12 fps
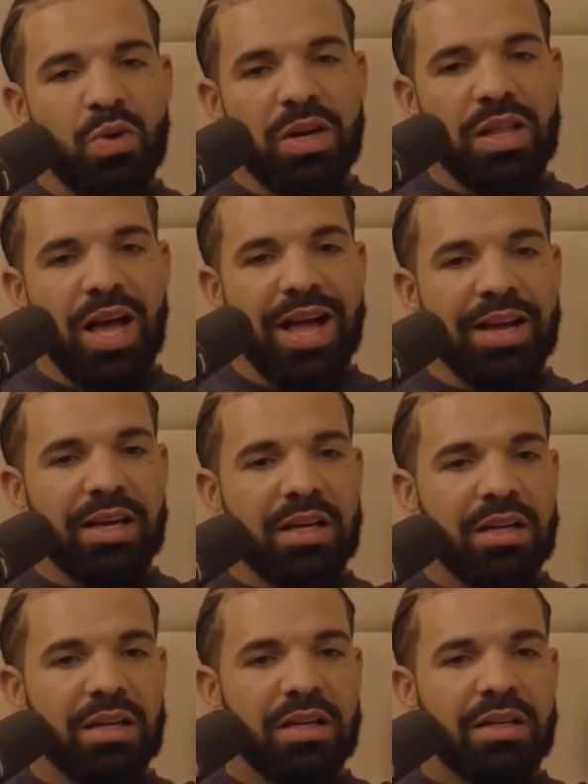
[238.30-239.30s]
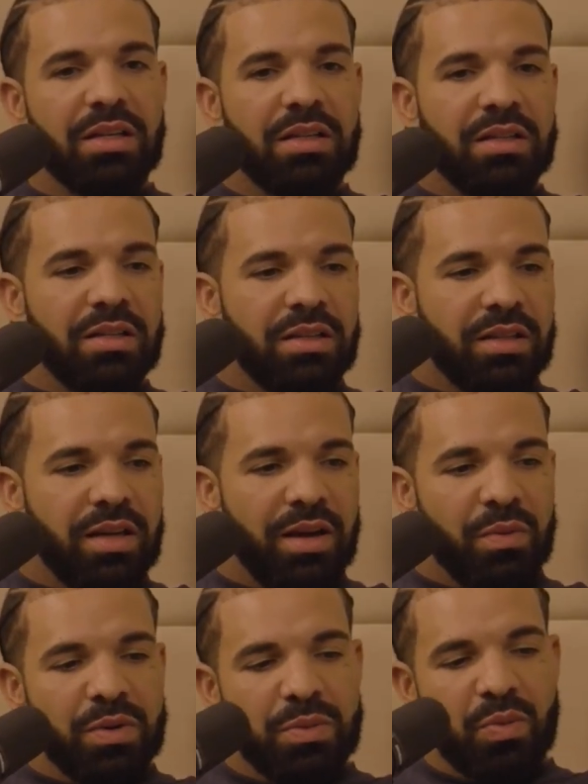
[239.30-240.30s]
more like
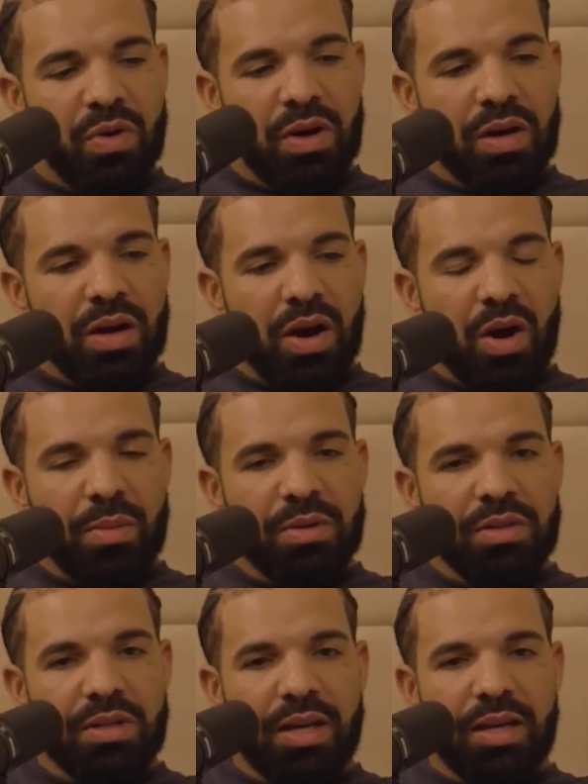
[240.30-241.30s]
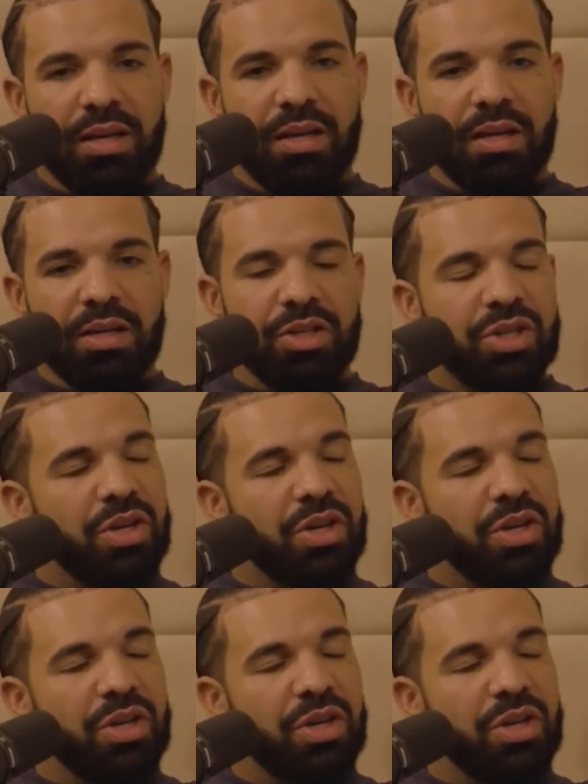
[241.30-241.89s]
it was more almost like a